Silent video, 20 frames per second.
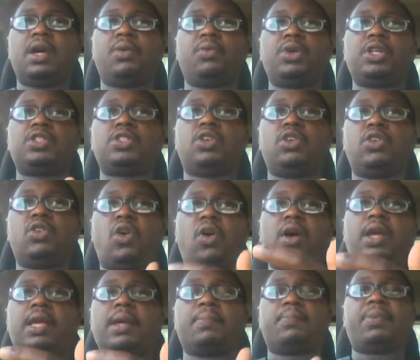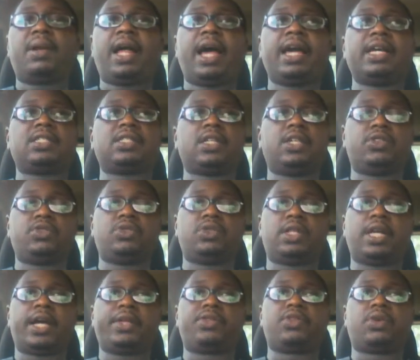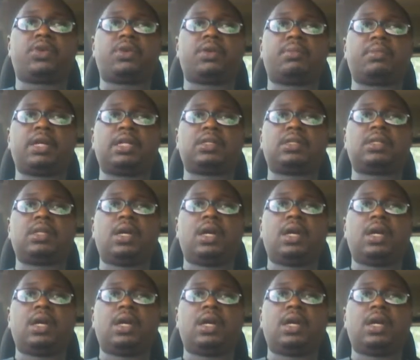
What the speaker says: which the law implies into that document,